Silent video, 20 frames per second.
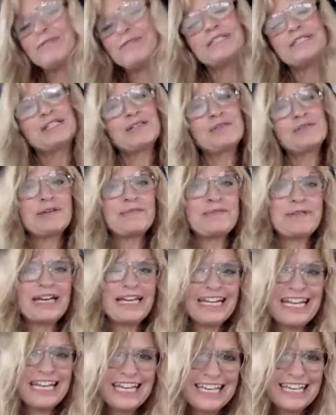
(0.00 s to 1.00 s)
was a sweet way
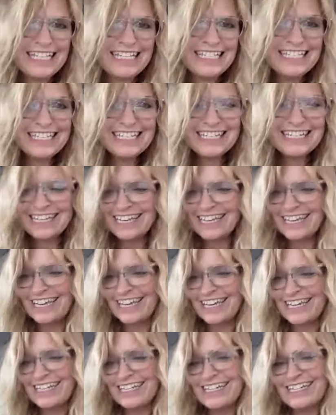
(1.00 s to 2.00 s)
to end.
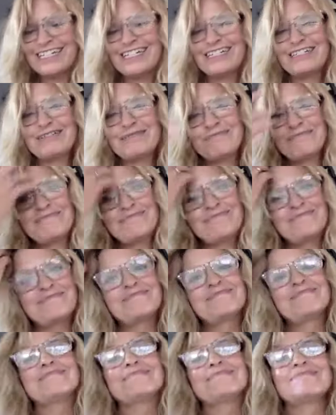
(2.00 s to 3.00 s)
And um,
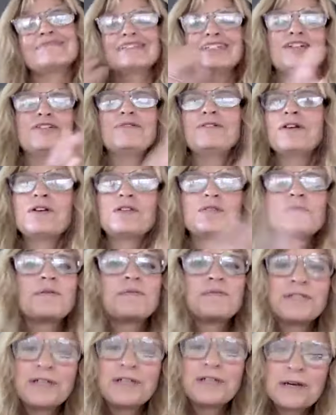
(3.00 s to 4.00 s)
who knows what
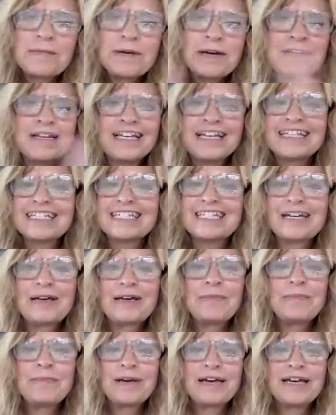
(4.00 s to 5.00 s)
we'll talk about next
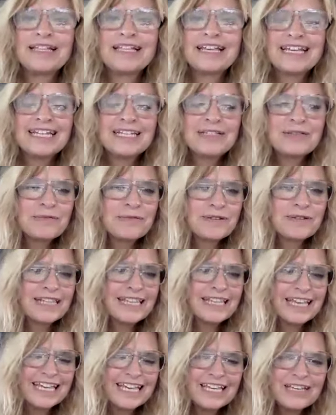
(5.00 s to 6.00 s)
time. But ladies, we want to
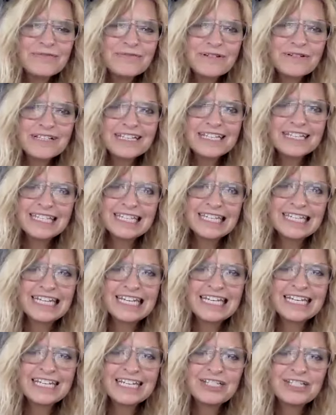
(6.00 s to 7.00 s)
thank you for listening
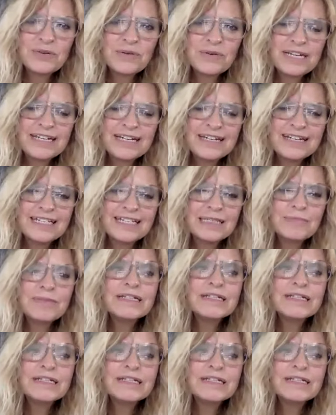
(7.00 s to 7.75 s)
in and joining us.